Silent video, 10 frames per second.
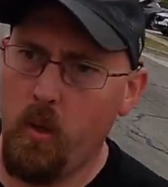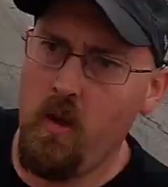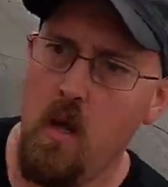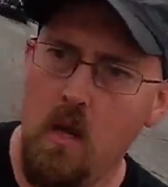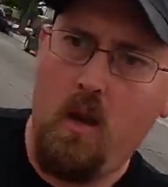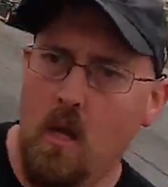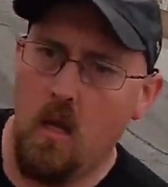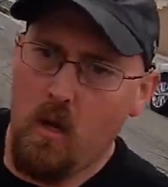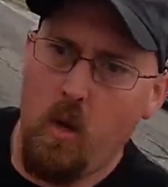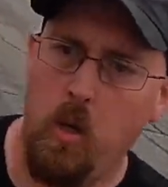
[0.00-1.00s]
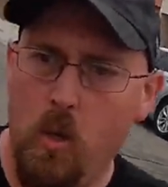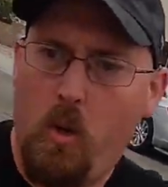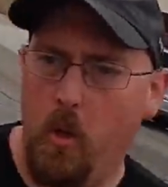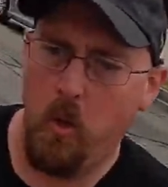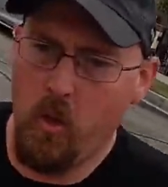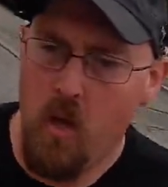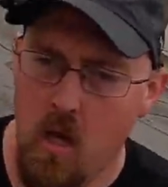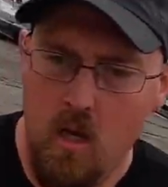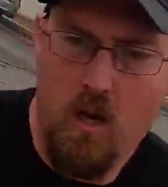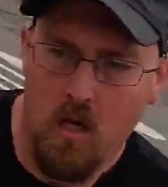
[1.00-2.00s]
Alrighty folks,
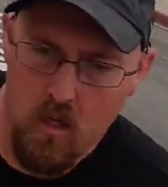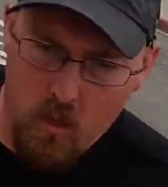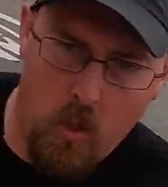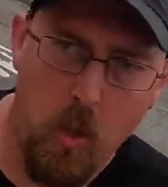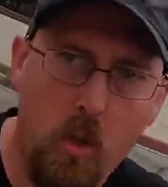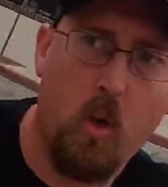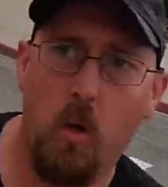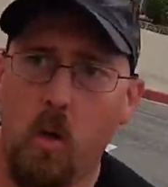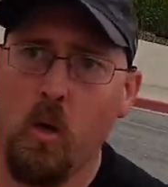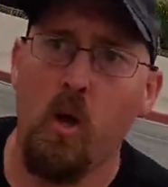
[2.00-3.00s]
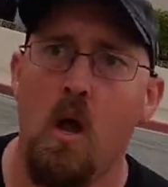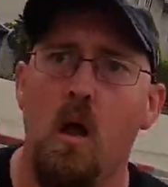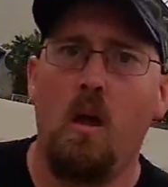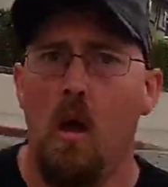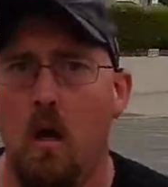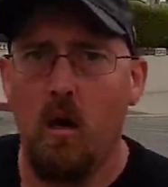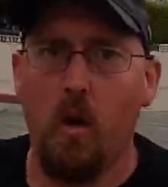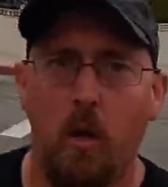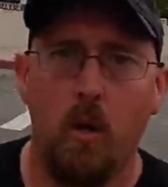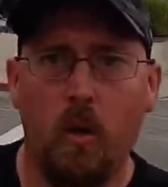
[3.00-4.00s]
voiceover Evan here. I just wanted
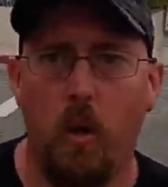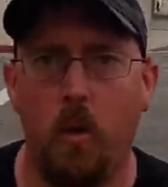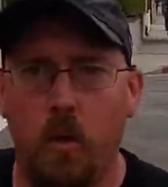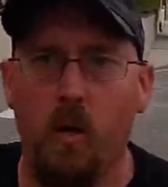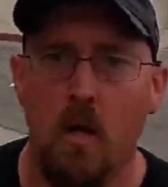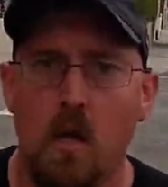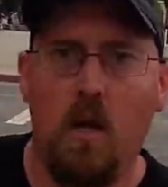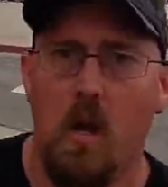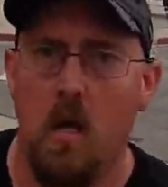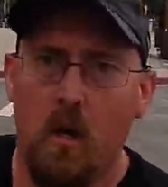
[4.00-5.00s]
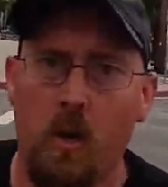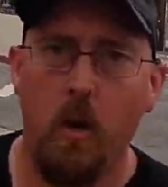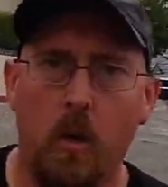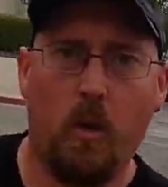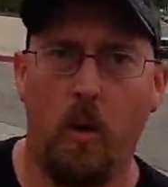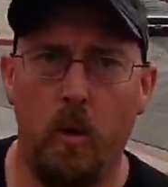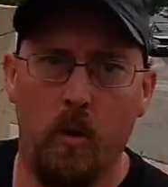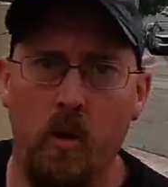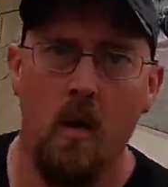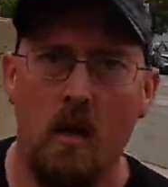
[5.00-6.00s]
to take this time to say
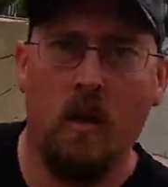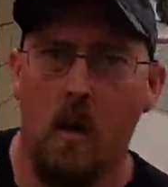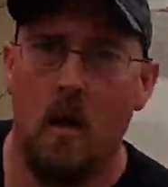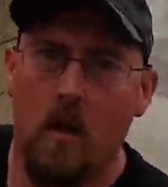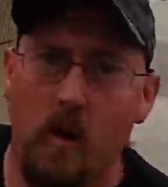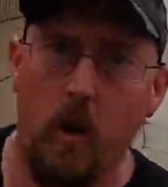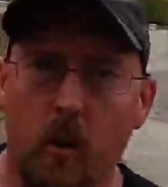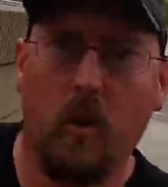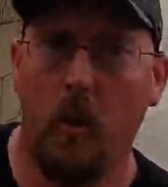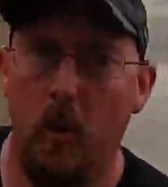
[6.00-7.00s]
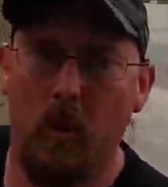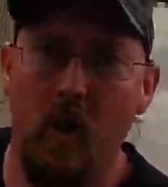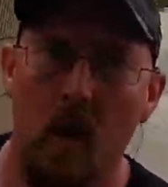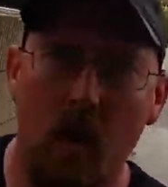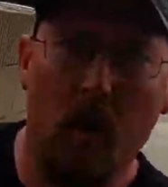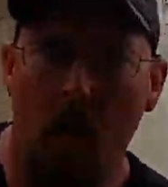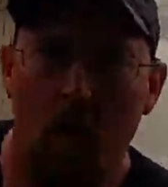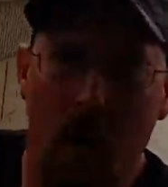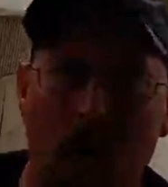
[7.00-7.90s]
thank you so much to anybody who's tuning in,